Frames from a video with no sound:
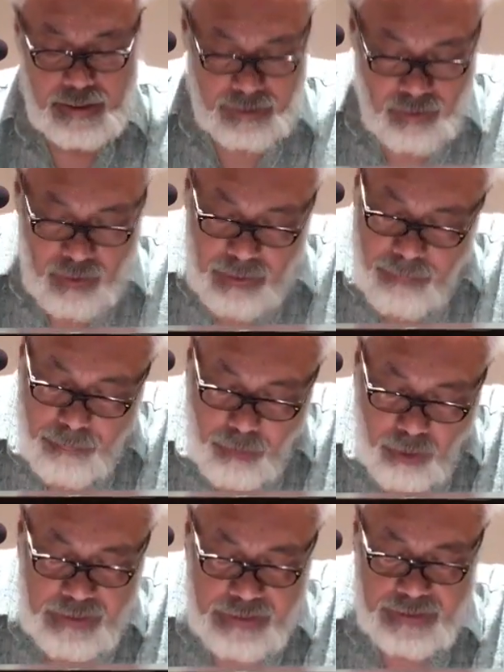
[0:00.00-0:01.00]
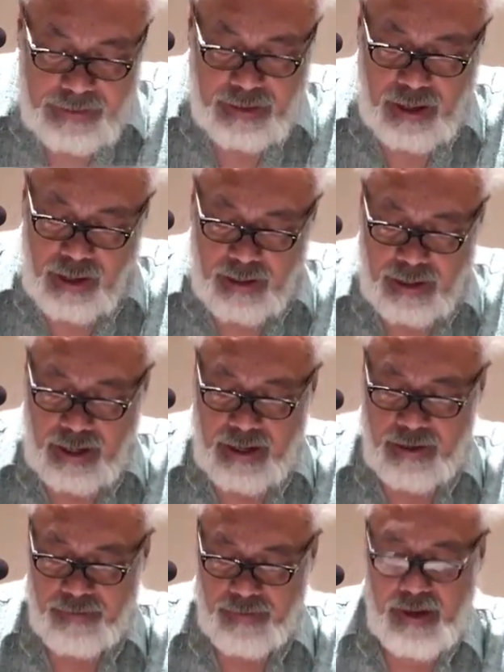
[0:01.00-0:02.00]
you know, embodied in the
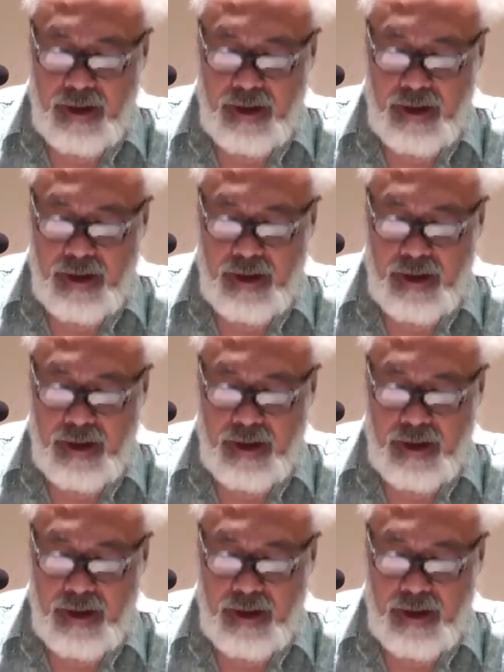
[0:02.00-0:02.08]
archive